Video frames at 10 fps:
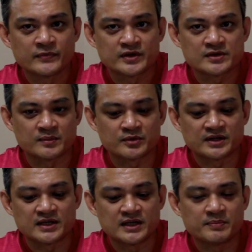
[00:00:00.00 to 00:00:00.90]
so I'm going
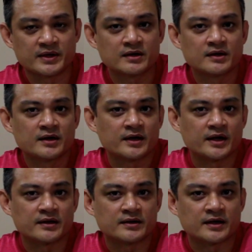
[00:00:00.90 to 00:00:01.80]
to keep it
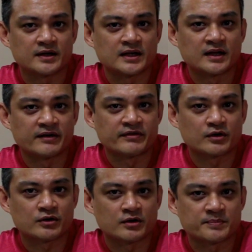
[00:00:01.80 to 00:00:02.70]
at that 11
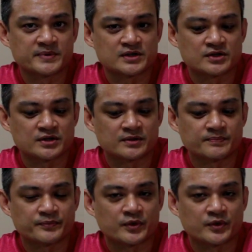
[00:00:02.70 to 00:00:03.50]
o'clock position.